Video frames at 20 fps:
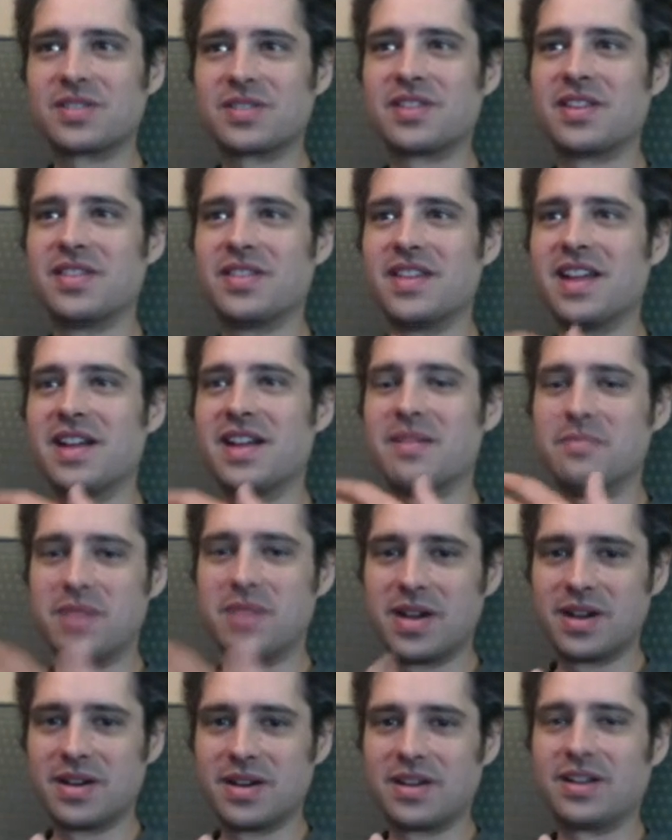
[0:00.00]
than they
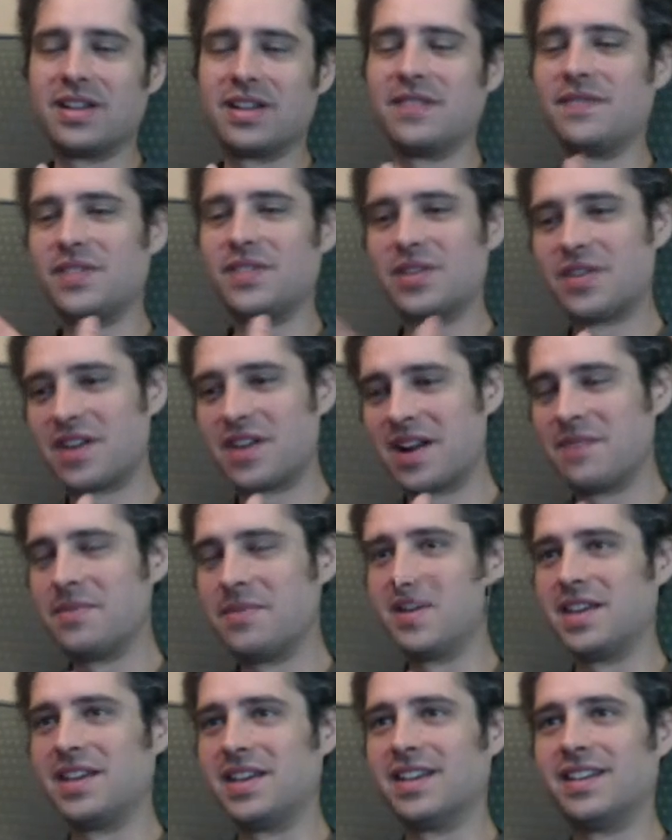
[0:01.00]
appear, if you know what I
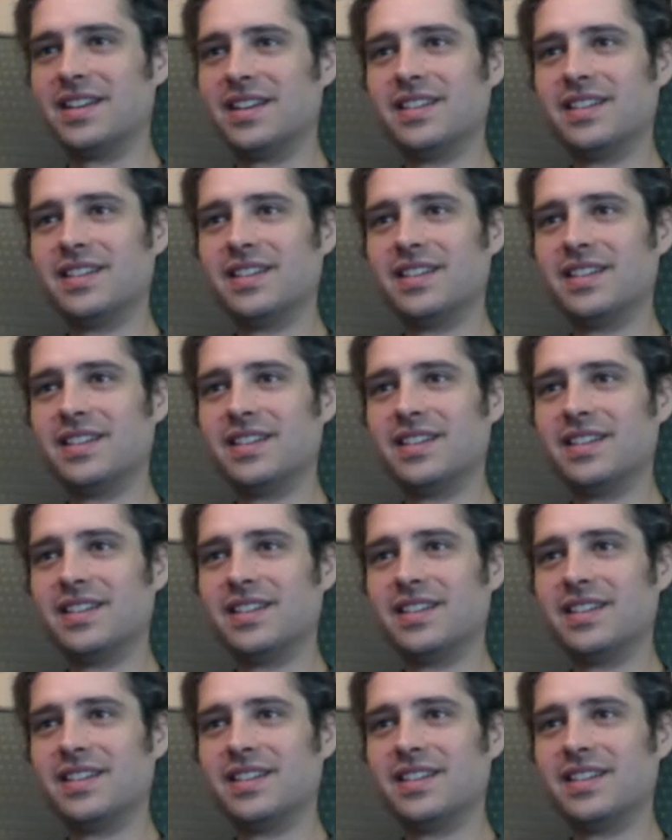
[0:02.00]
mean.